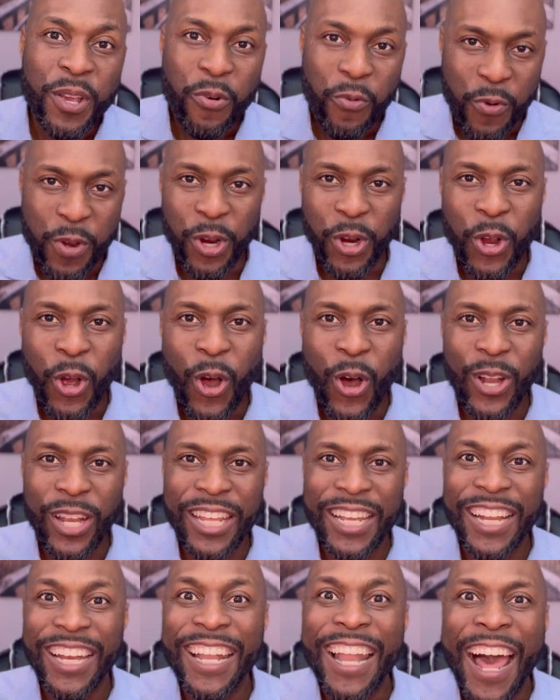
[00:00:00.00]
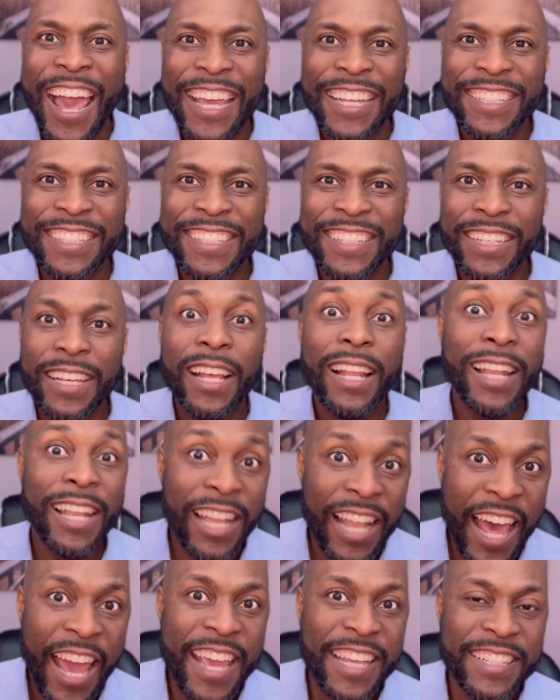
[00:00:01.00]
We are calling light
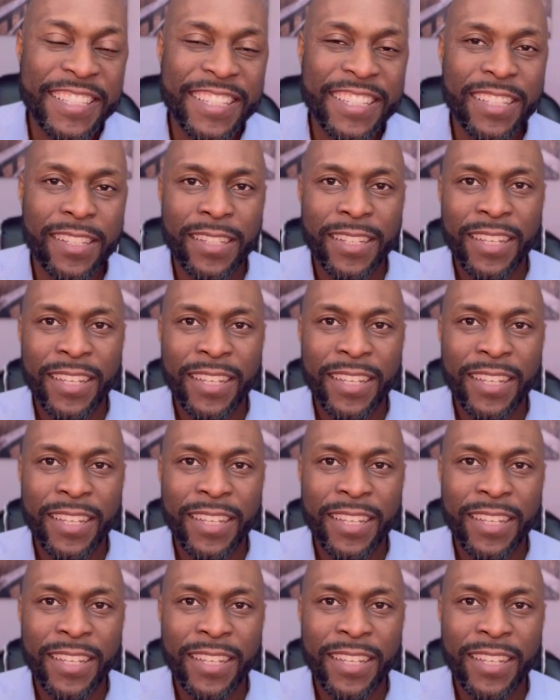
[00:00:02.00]
light